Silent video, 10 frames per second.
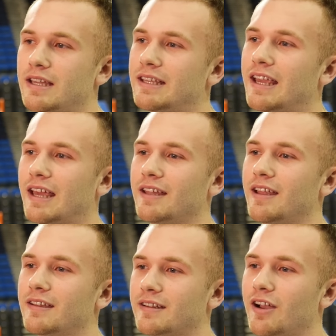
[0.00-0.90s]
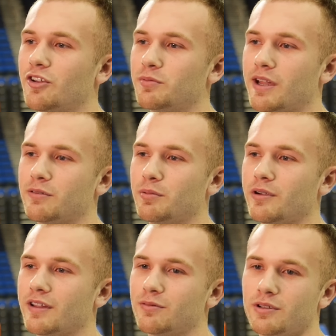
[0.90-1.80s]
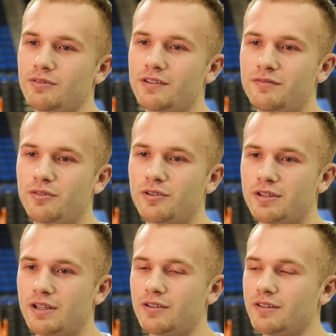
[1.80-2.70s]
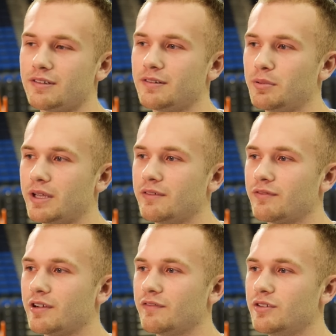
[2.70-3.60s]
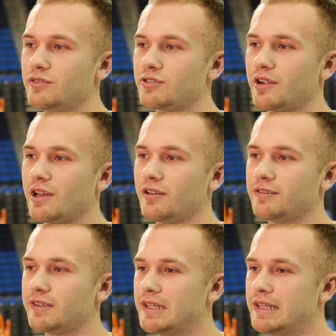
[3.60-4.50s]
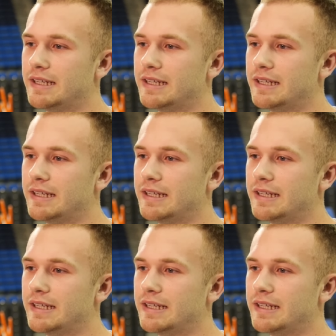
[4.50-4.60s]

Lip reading: Yeah, as a college basketball player, that's what you live for, you know, to play in front of huge crowds.